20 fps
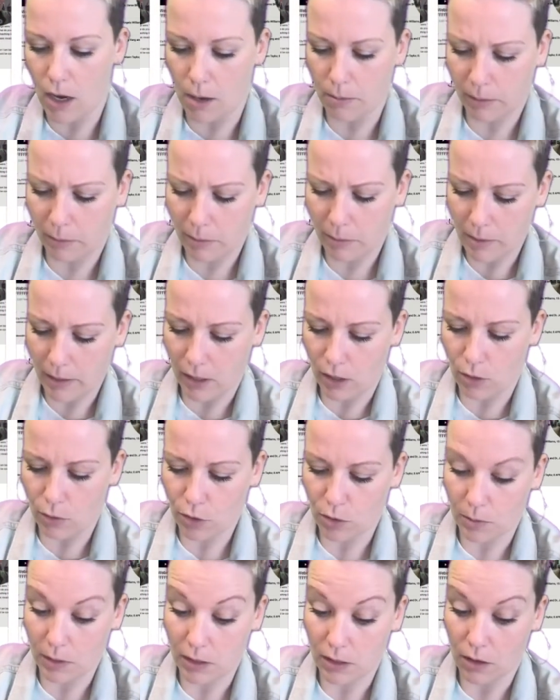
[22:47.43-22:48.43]
let me make a note
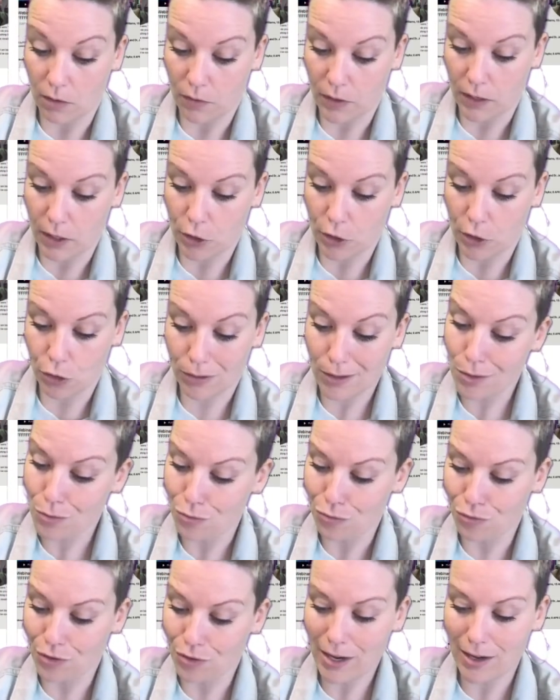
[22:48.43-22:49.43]
to myself actually
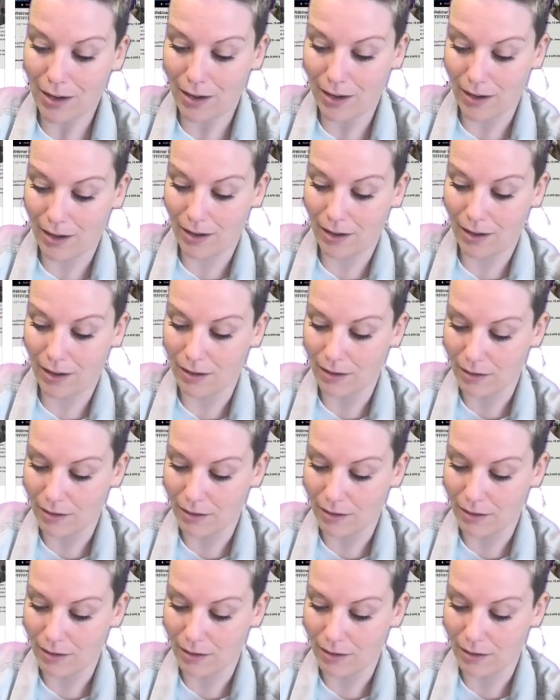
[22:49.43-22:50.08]
right now.